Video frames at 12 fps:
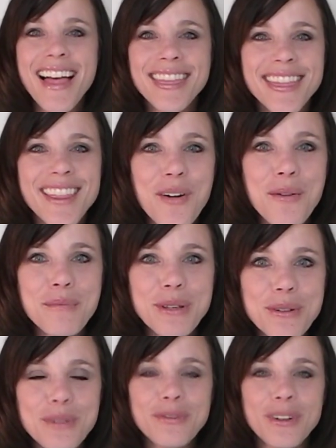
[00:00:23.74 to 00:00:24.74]
Hello,
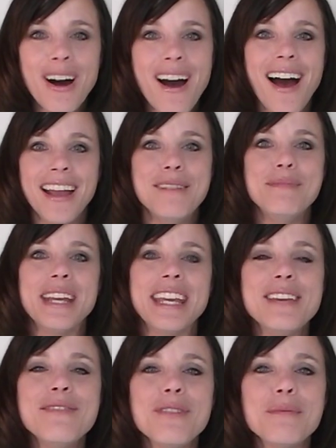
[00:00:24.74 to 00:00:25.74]
beautiful. I am
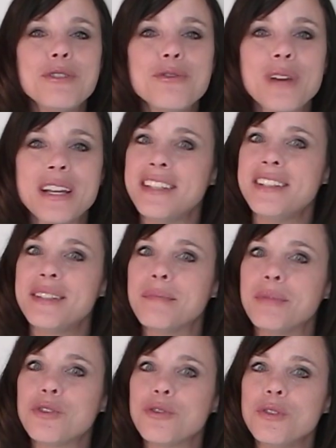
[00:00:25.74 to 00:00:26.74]
Nicki from Crazy
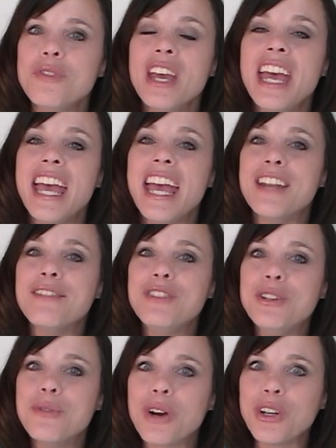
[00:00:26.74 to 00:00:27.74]
Simple Truth. And if
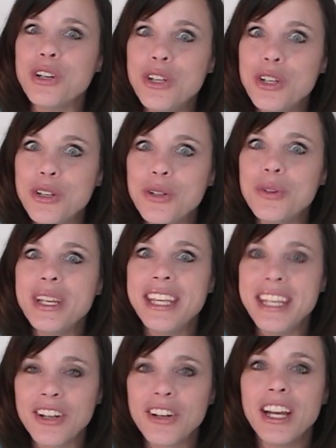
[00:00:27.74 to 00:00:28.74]
you are new
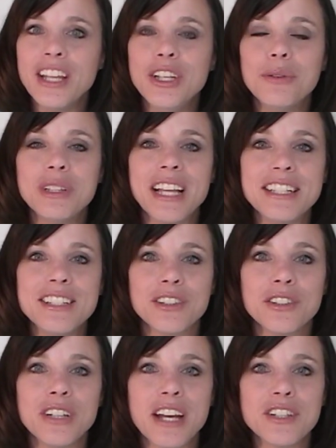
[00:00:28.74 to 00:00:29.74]
here and you would like to
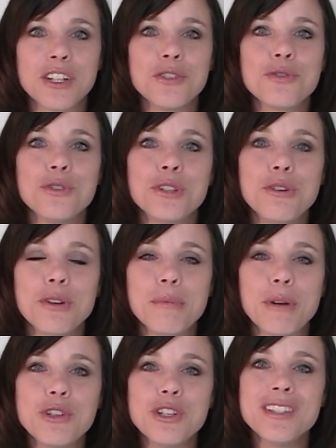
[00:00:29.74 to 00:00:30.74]
learn how to control your
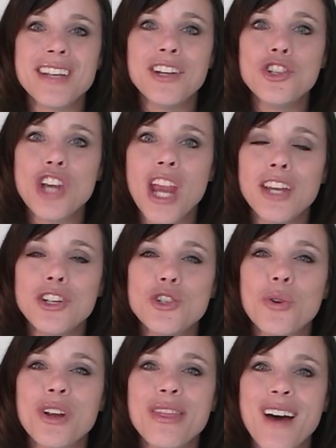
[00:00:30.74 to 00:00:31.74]
emotions and change
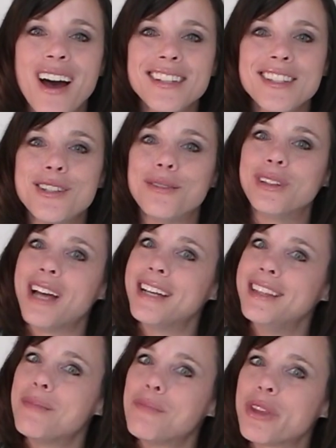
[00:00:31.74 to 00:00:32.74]
your thoughts to
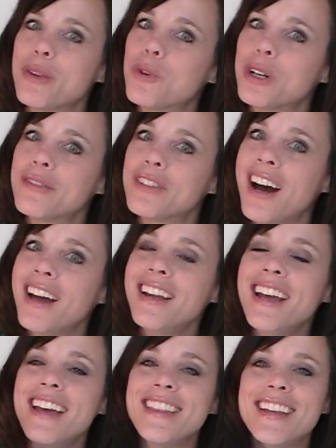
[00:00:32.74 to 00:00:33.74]
align them with the Word of God,
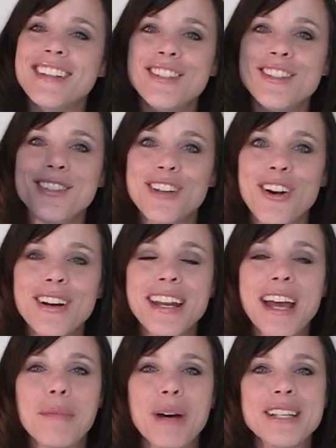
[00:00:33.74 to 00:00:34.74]
then start
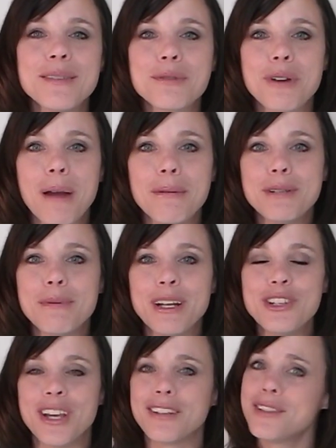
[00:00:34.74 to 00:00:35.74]
now by subscribing to my
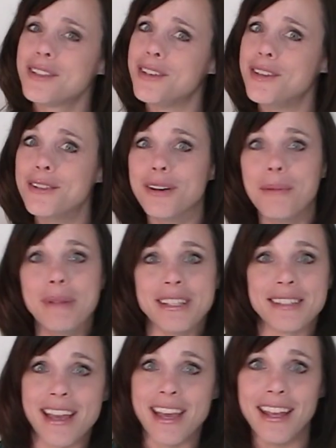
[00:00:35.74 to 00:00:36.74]
channel so you don't
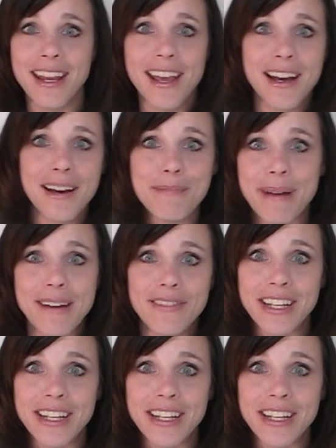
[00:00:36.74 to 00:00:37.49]
miss any of my